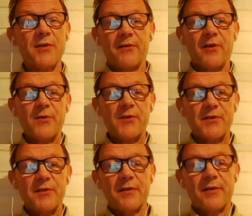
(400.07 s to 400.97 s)
those
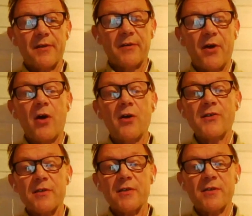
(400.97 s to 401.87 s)
the
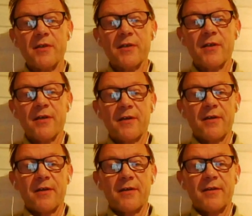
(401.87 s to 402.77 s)
answers.
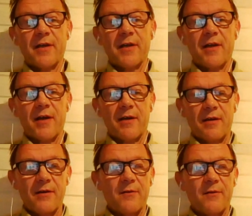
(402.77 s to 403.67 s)
That like,
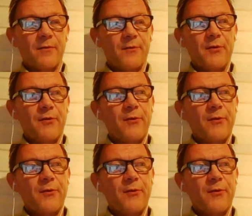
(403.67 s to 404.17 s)
do